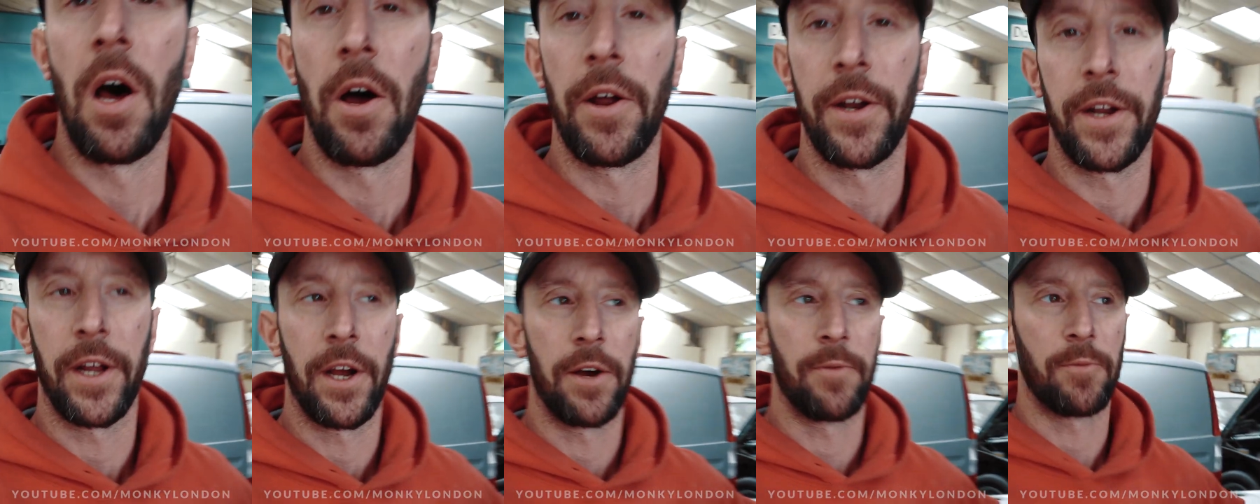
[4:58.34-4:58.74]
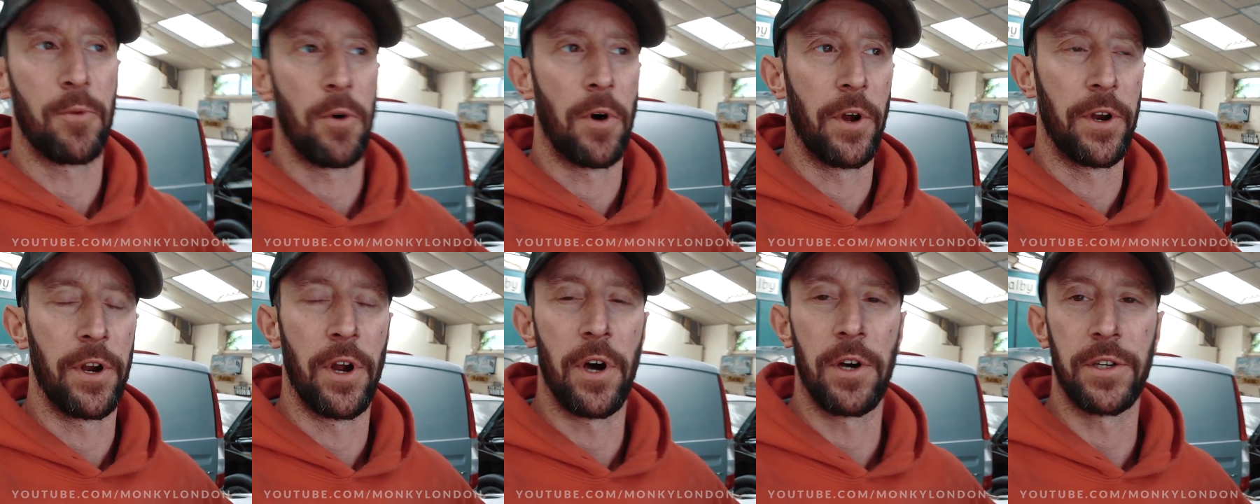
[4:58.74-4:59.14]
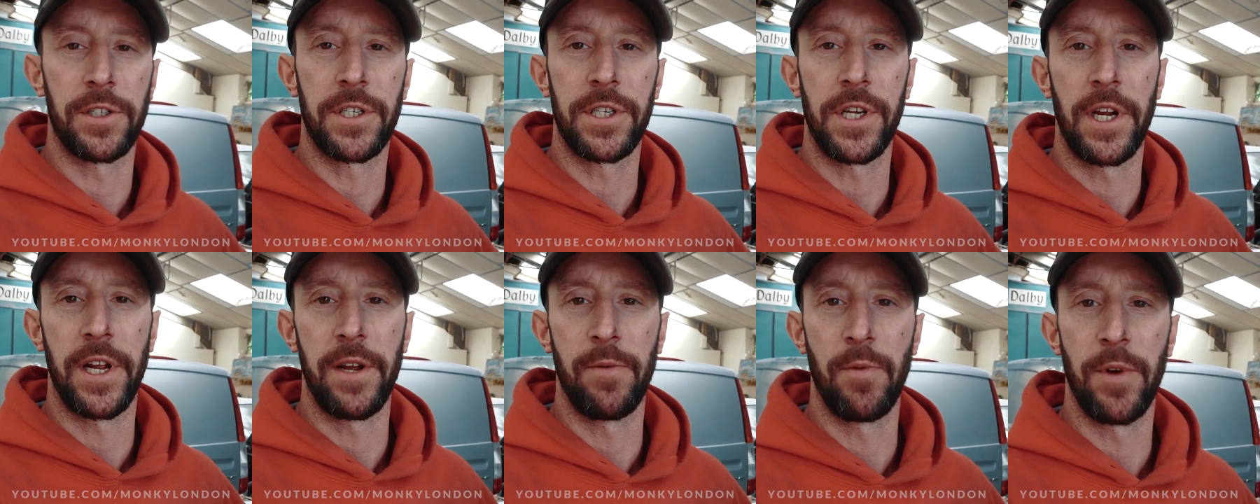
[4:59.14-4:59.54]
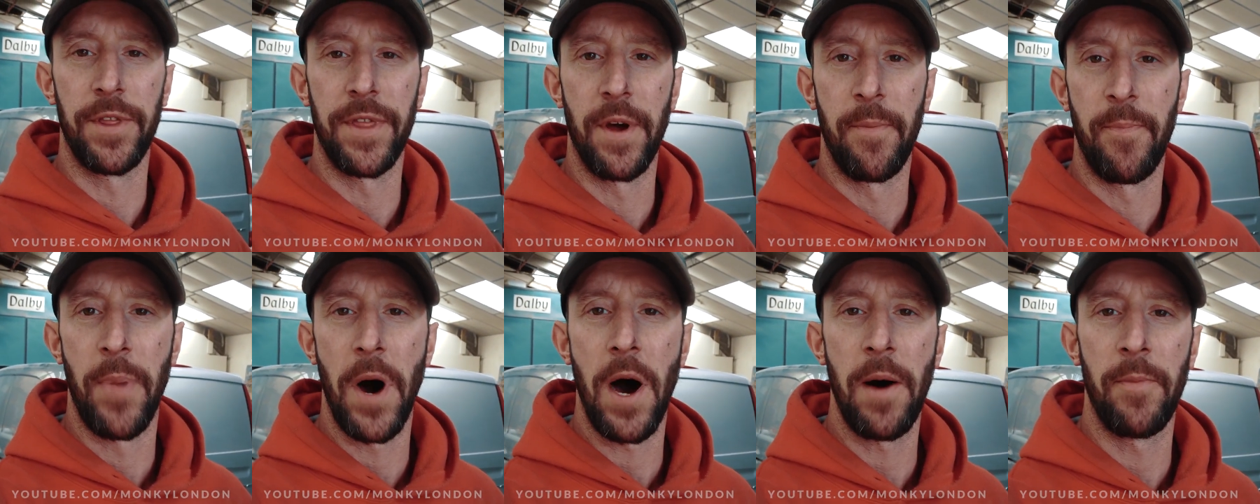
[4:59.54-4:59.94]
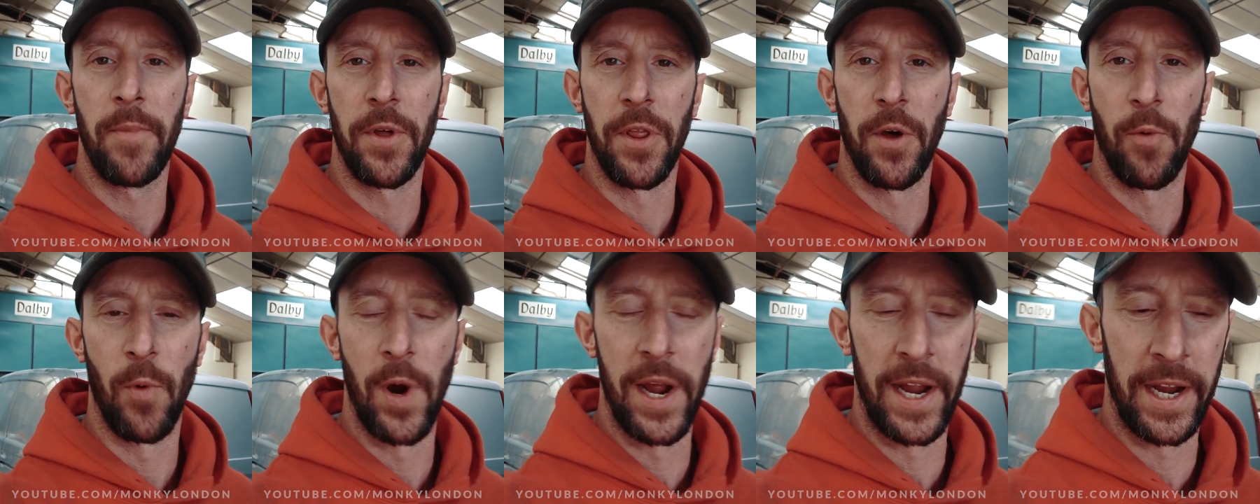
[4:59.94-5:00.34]
lining up quite nicely with the bottom
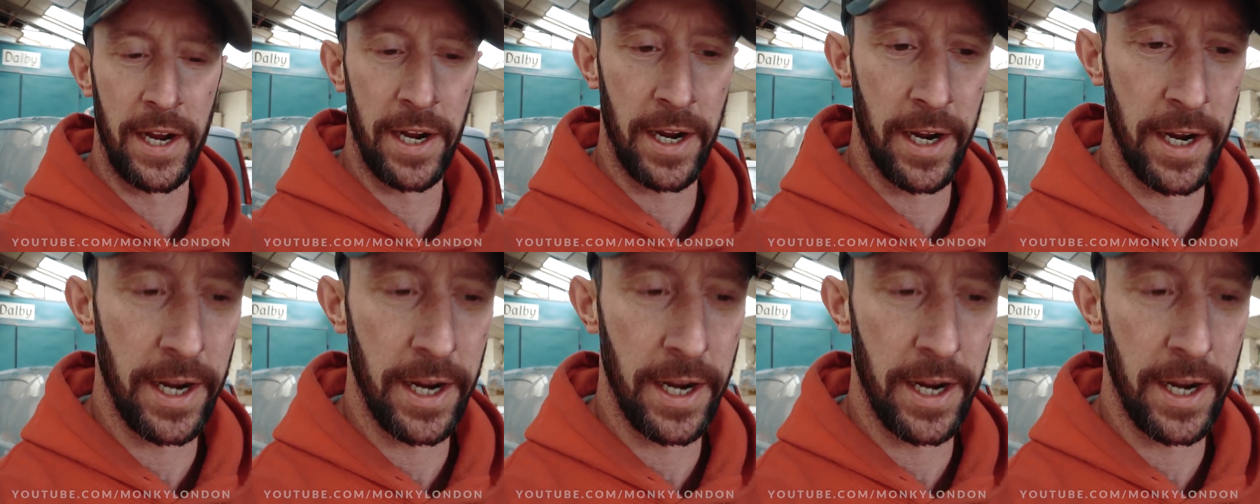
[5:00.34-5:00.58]
of the wing.